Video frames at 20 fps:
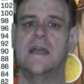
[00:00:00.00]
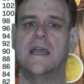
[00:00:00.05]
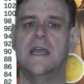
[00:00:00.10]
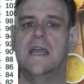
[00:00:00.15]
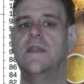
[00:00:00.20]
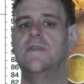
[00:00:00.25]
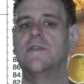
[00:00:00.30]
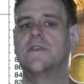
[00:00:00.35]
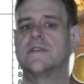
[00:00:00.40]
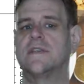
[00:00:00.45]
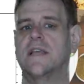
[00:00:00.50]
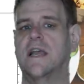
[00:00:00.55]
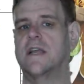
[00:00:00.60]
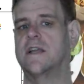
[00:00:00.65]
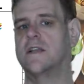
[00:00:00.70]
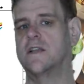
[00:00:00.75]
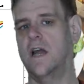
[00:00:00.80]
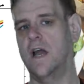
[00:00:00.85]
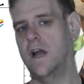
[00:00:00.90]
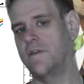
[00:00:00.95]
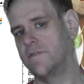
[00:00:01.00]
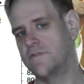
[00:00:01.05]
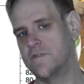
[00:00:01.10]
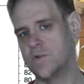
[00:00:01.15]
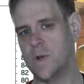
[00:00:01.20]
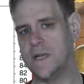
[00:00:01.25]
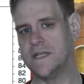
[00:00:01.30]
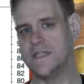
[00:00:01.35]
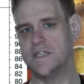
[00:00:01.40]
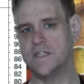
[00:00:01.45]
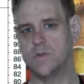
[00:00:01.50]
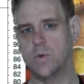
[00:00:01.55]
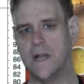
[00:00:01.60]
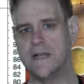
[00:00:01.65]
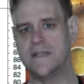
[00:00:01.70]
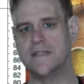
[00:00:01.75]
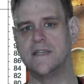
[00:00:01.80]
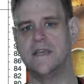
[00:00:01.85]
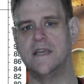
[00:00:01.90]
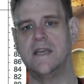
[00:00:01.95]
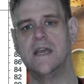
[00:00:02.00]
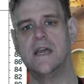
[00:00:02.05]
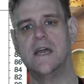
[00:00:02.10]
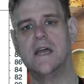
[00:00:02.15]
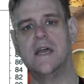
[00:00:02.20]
in the second half of 2020.